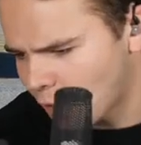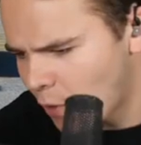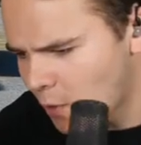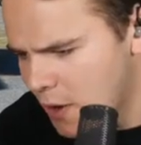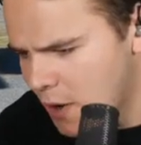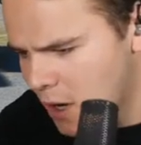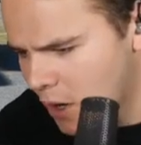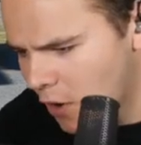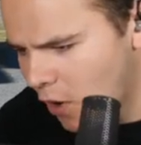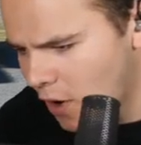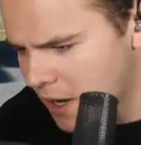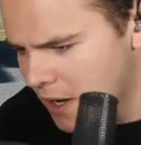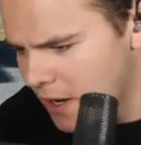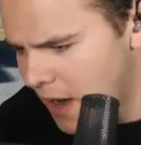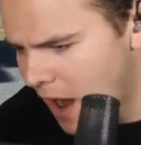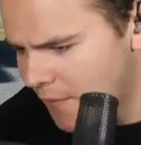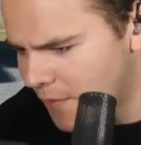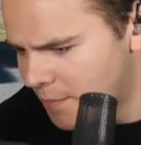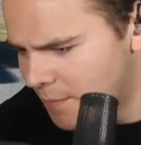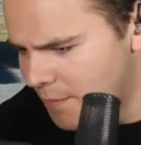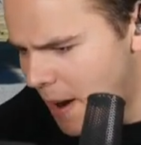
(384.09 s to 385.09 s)
Well, we already
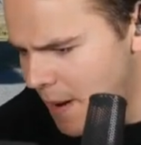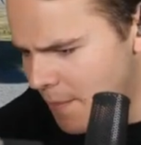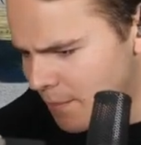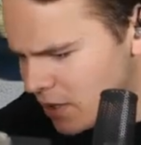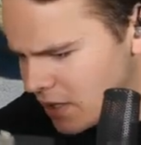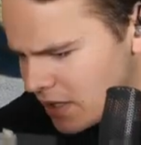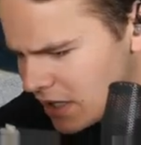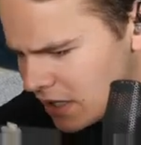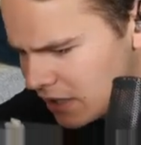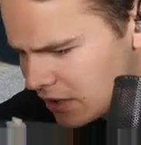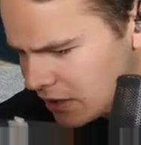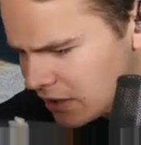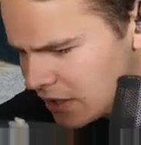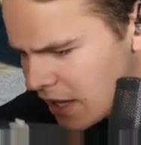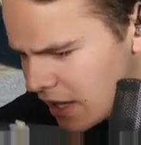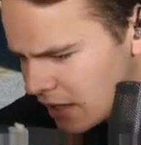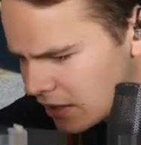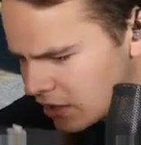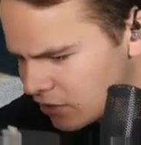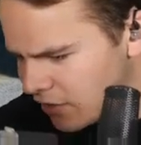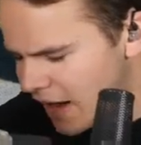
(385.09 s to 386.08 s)
have a member here.
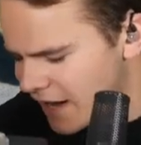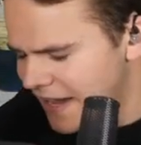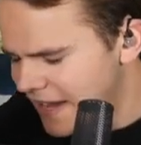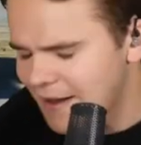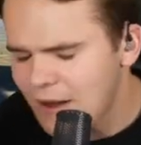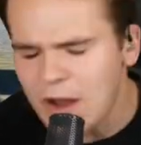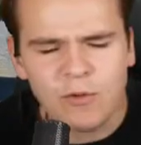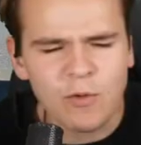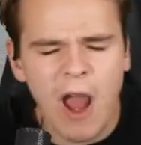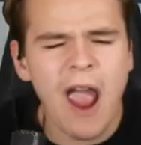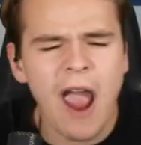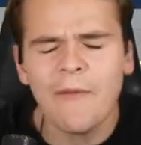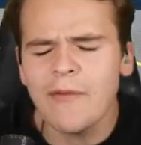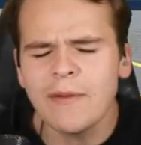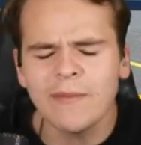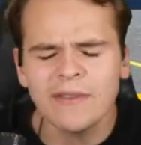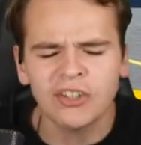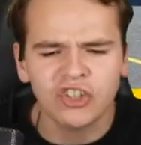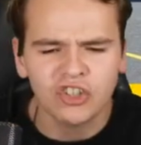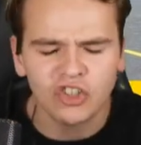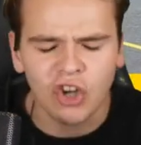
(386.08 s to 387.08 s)
Crazy. We
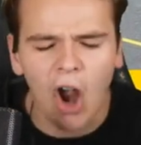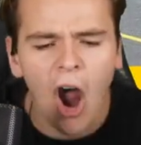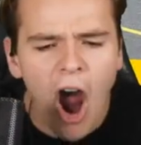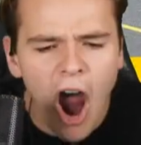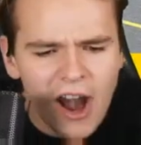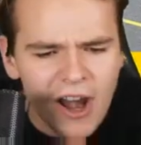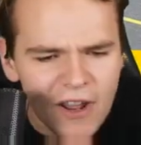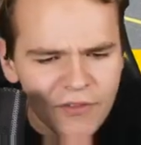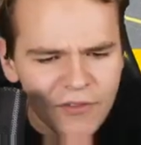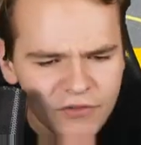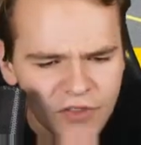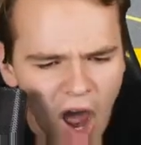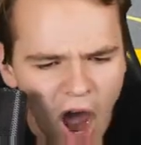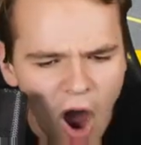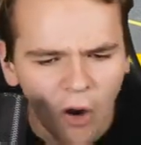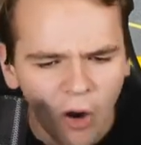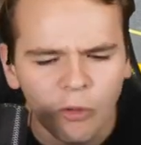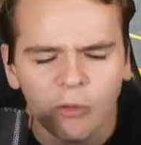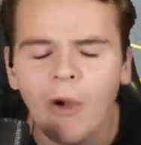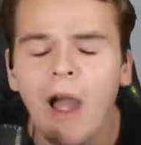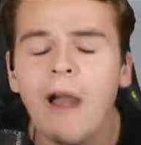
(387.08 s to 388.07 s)
haven't even started
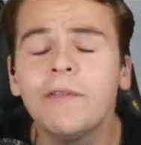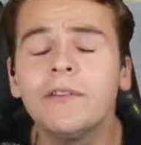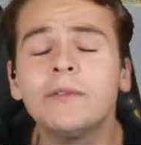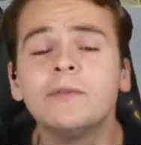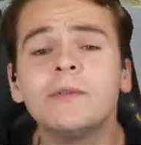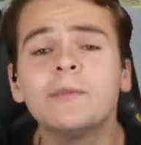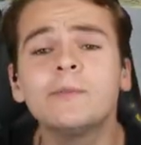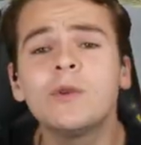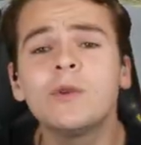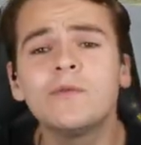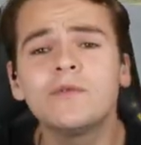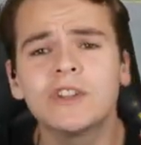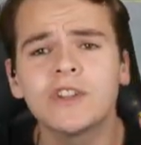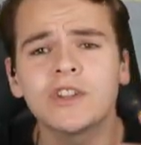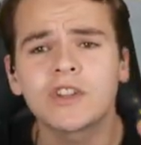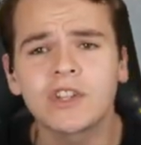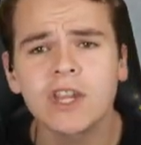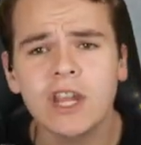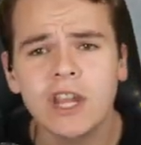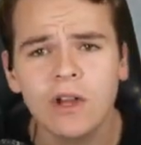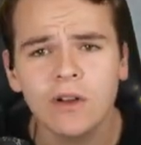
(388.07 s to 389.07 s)
though. We haven't even moved
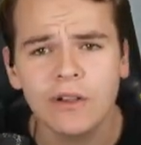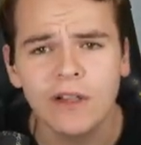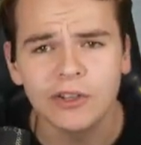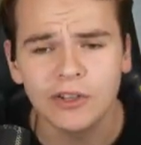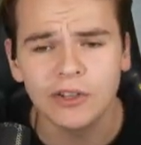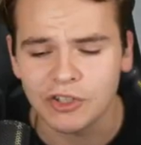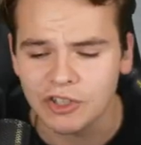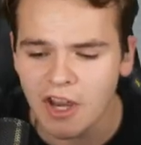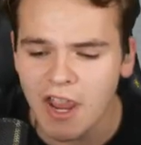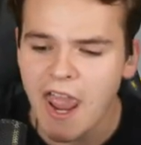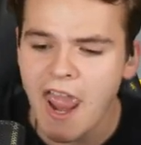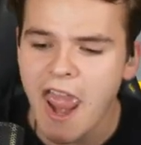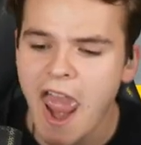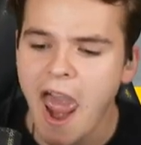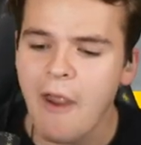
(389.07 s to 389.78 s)
a single inch.